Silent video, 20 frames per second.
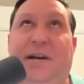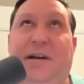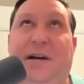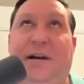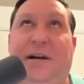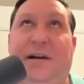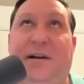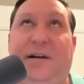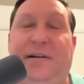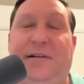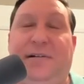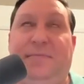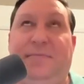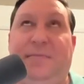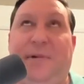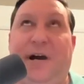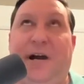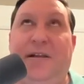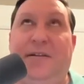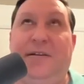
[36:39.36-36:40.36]

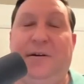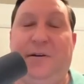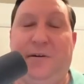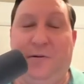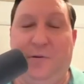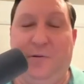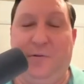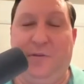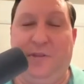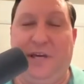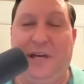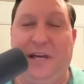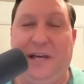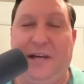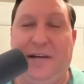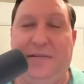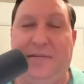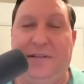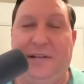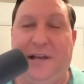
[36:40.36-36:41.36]
I know
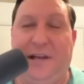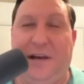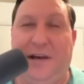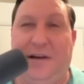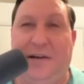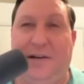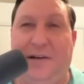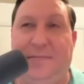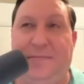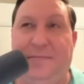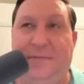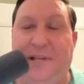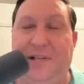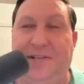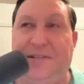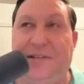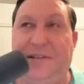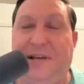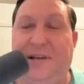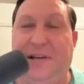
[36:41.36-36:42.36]
that
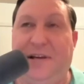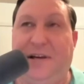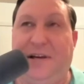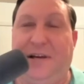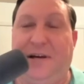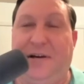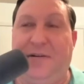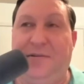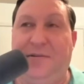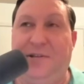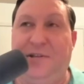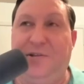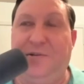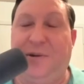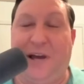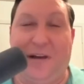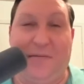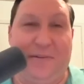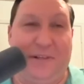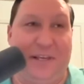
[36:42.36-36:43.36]
is did you
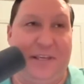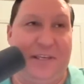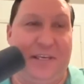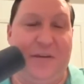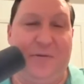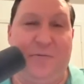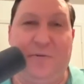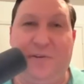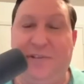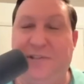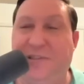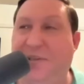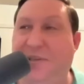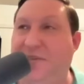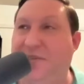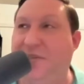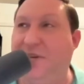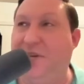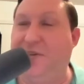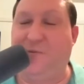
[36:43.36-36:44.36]
have like equal
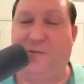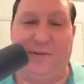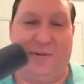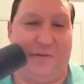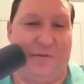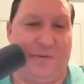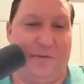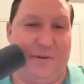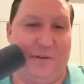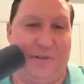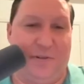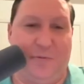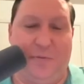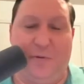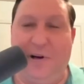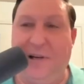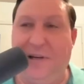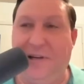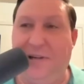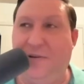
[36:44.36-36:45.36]
success with your first
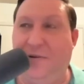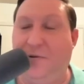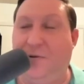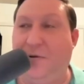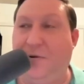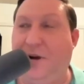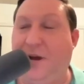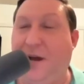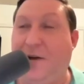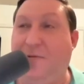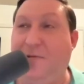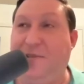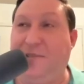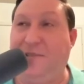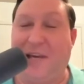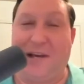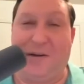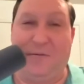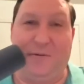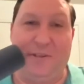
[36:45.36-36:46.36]
one, or how was
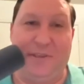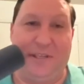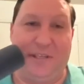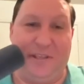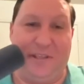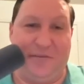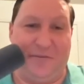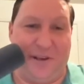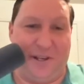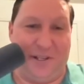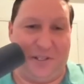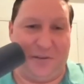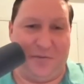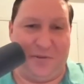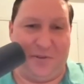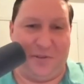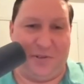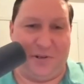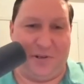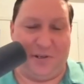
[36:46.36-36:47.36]
that within the
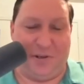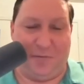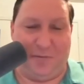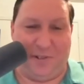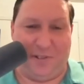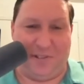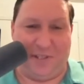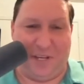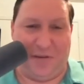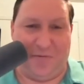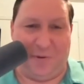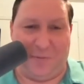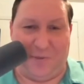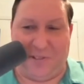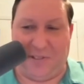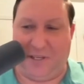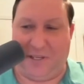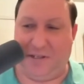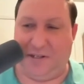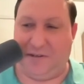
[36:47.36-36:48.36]
festival circuit with Save the
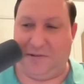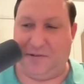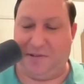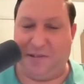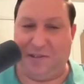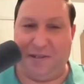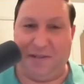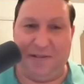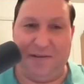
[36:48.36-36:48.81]
Mosquitoes?